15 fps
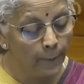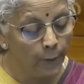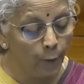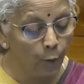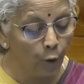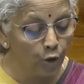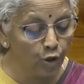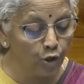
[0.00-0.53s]
I
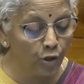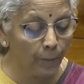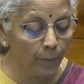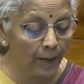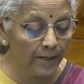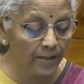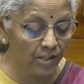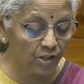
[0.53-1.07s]
propose
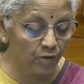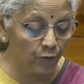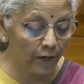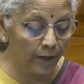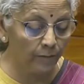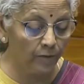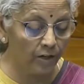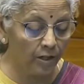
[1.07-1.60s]
to apply
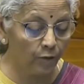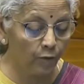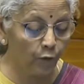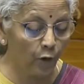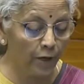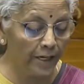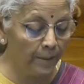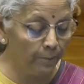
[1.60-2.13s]
this
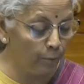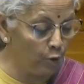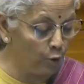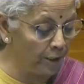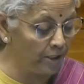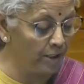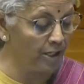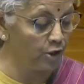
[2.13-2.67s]
framework for
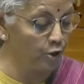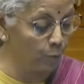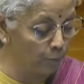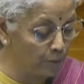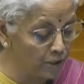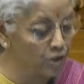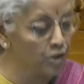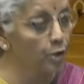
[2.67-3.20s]
immunity
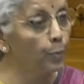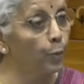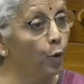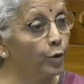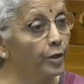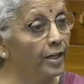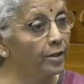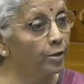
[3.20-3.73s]
to
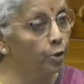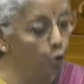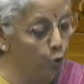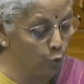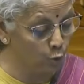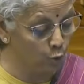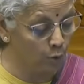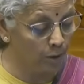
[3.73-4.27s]

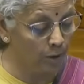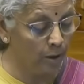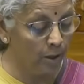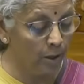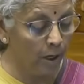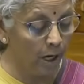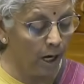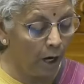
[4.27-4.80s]
misreporting too.
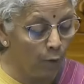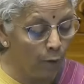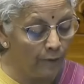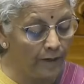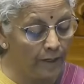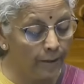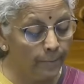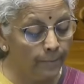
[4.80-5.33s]

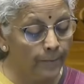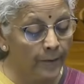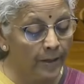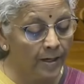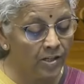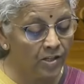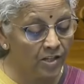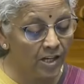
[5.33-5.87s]
However,
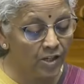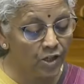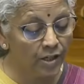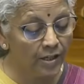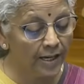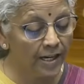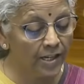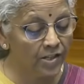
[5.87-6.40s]
in
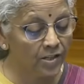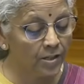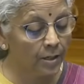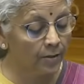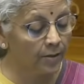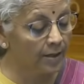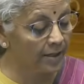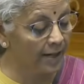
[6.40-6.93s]
such a
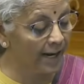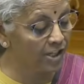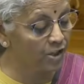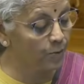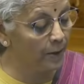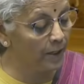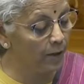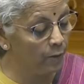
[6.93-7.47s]
case, the
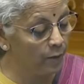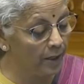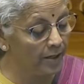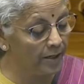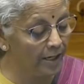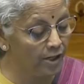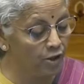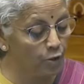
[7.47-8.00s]
taxpayer
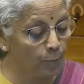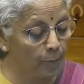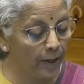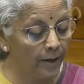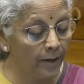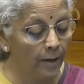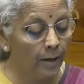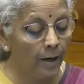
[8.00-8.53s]
will need to
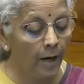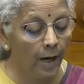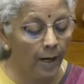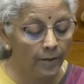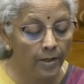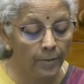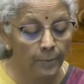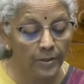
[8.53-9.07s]
pay
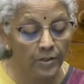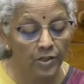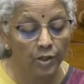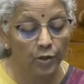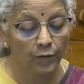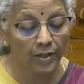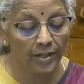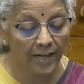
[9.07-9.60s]

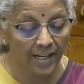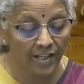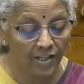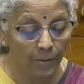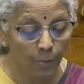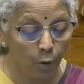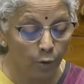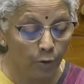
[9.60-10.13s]
100% of the
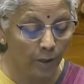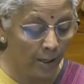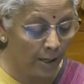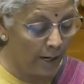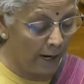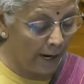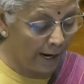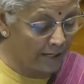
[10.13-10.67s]
tax amount
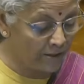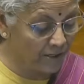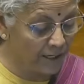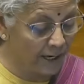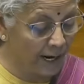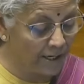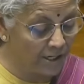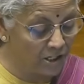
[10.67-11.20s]

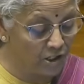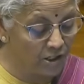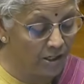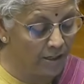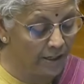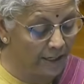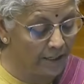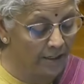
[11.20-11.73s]
as an
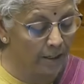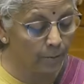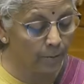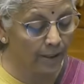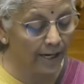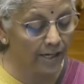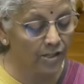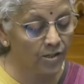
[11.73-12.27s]
additional
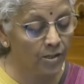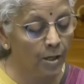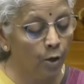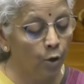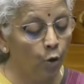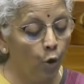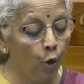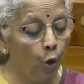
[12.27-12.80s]
income
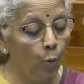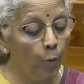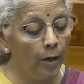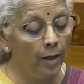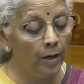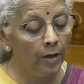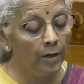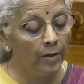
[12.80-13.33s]
tax
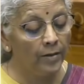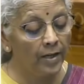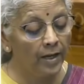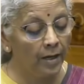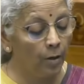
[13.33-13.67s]
over